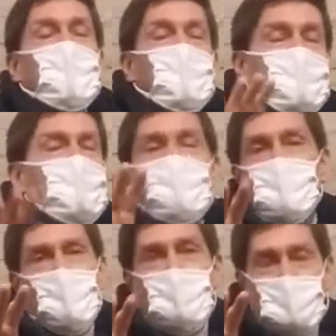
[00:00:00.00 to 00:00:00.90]
leave
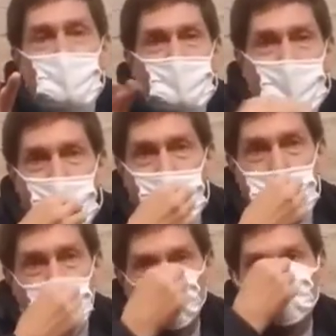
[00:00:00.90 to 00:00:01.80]
and don't come back.
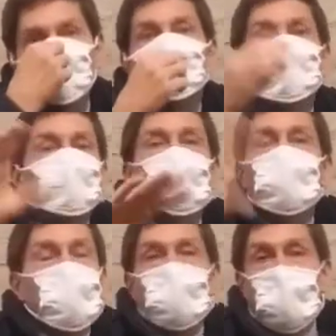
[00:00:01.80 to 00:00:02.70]
I don't believe